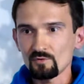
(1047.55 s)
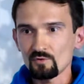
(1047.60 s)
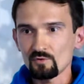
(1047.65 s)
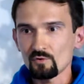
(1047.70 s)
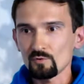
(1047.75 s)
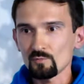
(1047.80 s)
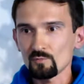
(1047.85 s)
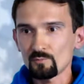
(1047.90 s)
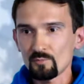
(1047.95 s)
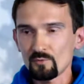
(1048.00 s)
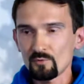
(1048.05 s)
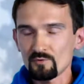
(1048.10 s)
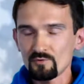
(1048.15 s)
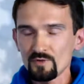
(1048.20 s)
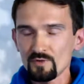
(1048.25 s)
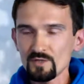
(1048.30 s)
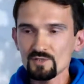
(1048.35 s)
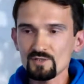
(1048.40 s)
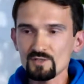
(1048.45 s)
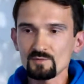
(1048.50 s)

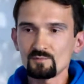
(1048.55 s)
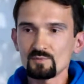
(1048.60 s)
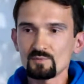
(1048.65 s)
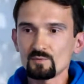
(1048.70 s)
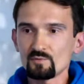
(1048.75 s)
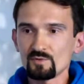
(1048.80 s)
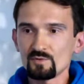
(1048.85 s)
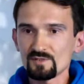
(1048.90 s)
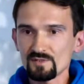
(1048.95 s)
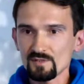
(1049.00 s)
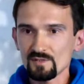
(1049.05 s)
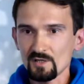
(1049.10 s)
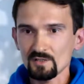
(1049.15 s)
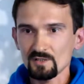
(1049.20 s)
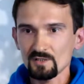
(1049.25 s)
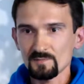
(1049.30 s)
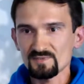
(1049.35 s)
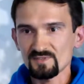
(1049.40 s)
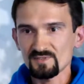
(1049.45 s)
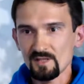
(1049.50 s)
cooperation between
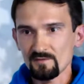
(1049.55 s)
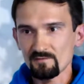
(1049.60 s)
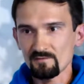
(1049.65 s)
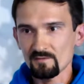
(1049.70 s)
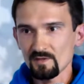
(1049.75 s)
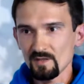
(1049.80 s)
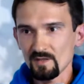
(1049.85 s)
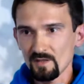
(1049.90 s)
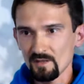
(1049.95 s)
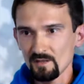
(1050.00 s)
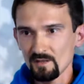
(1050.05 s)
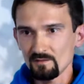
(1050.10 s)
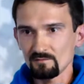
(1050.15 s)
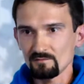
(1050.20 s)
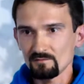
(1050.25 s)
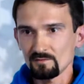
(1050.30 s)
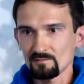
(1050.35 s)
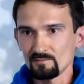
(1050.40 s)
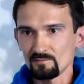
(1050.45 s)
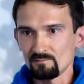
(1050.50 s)
startups and their
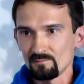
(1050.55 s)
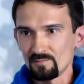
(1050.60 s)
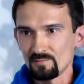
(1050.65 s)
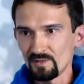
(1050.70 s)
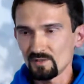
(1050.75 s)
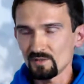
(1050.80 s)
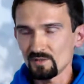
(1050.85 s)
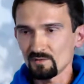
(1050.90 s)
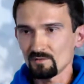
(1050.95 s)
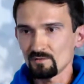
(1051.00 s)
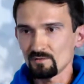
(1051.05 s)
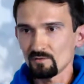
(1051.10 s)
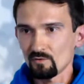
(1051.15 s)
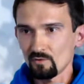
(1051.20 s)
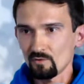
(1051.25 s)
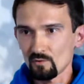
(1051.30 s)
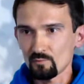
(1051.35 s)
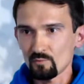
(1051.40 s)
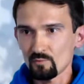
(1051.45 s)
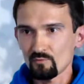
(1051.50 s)
big
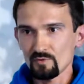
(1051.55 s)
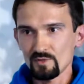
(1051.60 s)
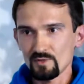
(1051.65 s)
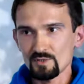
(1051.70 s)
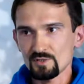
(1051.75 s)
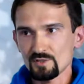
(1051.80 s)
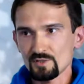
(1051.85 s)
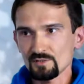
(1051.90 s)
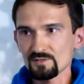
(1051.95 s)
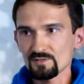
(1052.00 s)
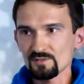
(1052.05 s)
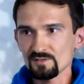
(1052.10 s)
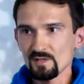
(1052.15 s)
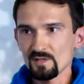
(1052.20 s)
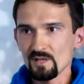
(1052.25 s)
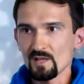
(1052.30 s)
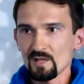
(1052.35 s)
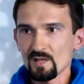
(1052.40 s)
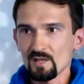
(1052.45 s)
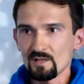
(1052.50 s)

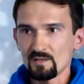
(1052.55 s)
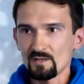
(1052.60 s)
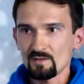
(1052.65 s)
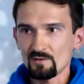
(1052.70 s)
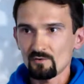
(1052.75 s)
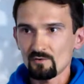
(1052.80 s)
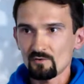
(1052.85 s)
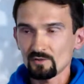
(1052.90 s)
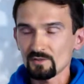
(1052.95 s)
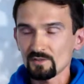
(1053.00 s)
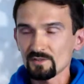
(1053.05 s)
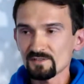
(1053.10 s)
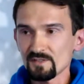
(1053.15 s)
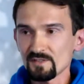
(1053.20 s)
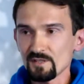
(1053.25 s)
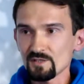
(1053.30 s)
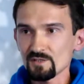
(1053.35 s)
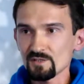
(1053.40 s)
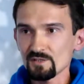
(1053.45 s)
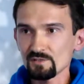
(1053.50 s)
corporations
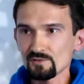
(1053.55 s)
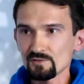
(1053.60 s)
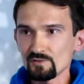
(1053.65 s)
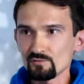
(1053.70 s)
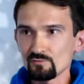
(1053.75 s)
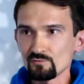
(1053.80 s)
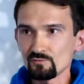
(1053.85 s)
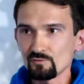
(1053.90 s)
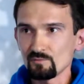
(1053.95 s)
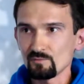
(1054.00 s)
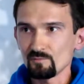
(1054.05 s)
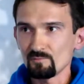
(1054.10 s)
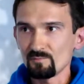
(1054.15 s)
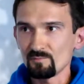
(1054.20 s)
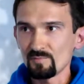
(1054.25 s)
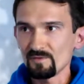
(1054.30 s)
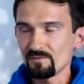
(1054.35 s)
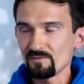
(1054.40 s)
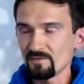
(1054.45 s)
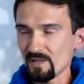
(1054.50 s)
organization to
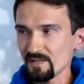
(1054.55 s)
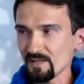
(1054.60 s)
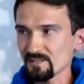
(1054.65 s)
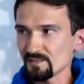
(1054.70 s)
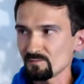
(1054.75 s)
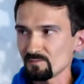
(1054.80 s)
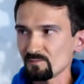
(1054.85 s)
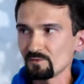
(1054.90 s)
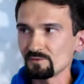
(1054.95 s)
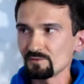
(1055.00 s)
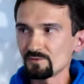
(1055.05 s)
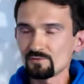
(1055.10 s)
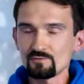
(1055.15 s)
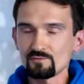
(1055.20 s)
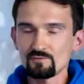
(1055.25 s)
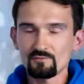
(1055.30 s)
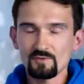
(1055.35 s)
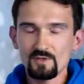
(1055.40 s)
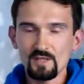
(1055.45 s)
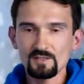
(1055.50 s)
be flexible, to
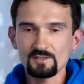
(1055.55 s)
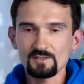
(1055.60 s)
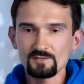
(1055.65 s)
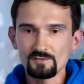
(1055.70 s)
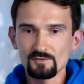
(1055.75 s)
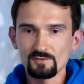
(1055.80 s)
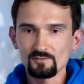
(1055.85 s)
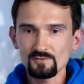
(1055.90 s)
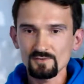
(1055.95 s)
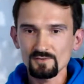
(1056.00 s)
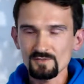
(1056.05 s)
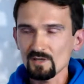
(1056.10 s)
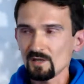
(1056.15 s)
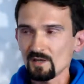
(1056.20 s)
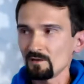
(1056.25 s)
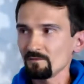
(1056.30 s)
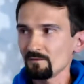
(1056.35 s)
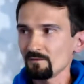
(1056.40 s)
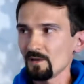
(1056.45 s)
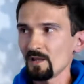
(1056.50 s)
create new
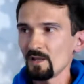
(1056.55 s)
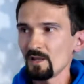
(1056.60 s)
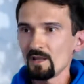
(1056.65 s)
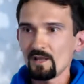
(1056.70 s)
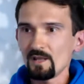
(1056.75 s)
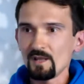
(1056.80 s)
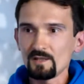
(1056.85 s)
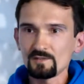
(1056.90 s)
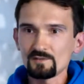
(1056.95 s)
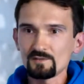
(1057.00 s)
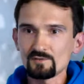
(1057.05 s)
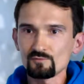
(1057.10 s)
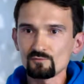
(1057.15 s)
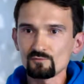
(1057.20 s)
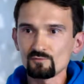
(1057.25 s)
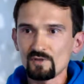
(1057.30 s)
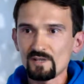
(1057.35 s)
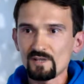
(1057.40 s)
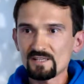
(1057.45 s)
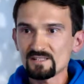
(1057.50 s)
stuff and
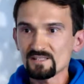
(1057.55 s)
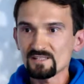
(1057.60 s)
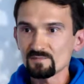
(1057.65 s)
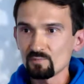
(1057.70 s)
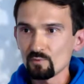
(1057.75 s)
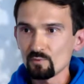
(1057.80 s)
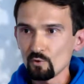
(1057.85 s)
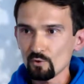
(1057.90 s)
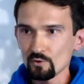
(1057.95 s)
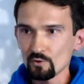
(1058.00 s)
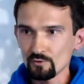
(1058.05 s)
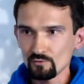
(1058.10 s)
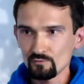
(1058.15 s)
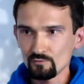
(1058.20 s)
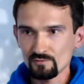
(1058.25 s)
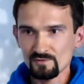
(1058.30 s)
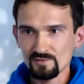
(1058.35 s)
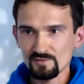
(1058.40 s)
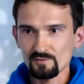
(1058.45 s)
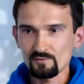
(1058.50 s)
to explore
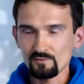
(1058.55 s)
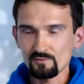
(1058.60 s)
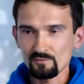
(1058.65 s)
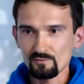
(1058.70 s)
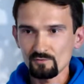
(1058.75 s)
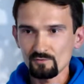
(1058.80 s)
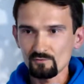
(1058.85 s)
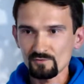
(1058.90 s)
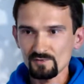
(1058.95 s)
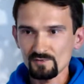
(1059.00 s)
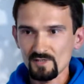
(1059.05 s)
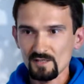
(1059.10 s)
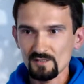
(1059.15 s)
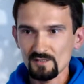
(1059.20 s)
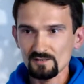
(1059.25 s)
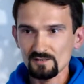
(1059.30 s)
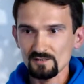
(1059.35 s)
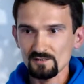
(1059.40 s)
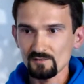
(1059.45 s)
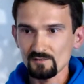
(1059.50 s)
new use
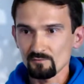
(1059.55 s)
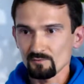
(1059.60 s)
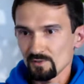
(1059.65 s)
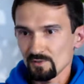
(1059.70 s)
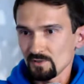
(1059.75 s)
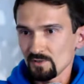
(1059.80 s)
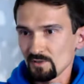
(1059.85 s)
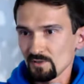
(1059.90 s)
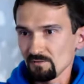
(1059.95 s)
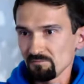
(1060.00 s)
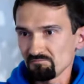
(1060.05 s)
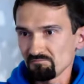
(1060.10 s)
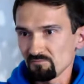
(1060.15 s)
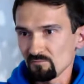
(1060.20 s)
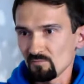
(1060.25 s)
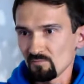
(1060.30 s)
cases. So here,